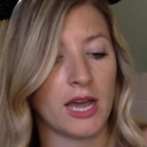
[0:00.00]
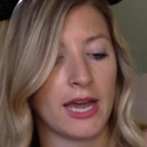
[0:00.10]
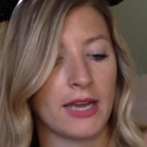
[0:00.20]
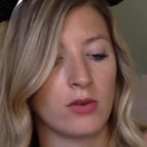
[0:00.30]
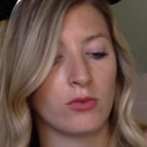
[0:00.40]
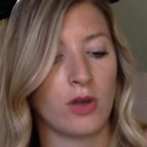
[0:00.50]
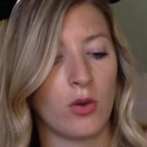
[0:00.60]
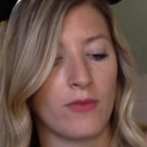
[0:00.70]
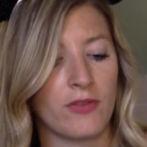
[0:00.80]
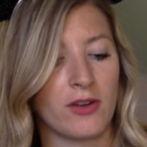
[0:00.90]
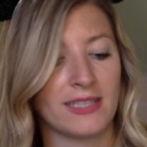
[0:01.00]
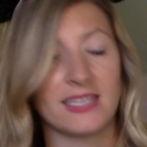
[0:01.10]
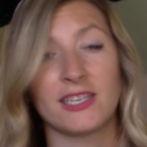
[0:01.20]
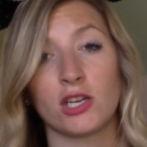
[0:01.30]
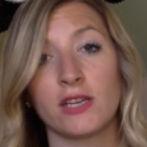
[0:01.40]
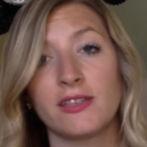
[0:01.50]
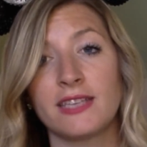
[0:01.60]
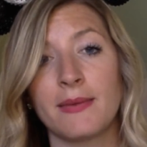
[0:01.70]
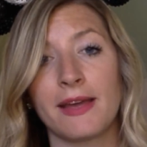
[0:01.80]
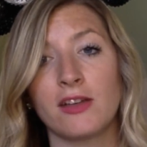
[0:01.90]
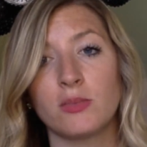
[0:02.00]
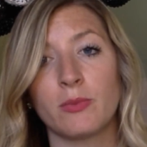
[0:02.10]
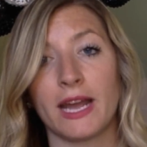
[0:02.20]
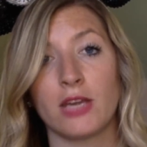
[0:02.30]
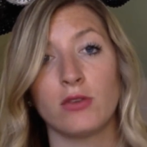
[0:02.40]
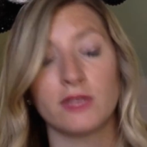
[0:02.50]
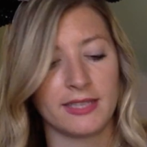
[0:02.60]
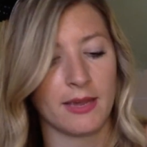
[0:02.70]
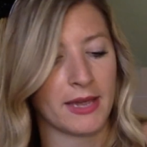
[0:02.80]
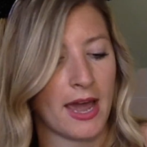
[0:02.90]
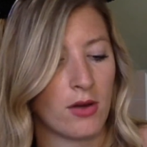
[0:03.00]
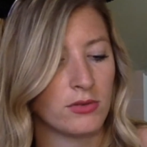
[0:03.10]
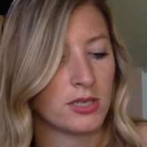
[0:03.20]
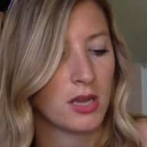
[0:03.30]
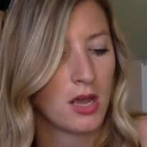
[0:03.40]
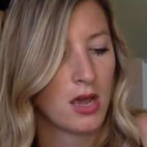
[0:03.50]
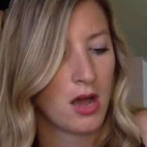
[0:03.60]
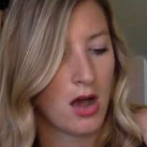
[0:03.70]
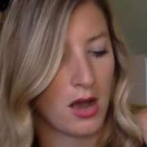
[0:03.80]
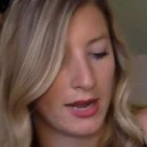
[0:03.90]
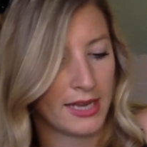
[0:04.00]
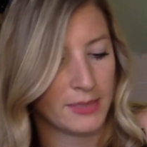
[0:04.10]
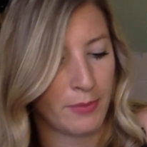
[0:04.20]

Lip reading: I don't know if they're necessarily the same accounts, but I use the same account on it.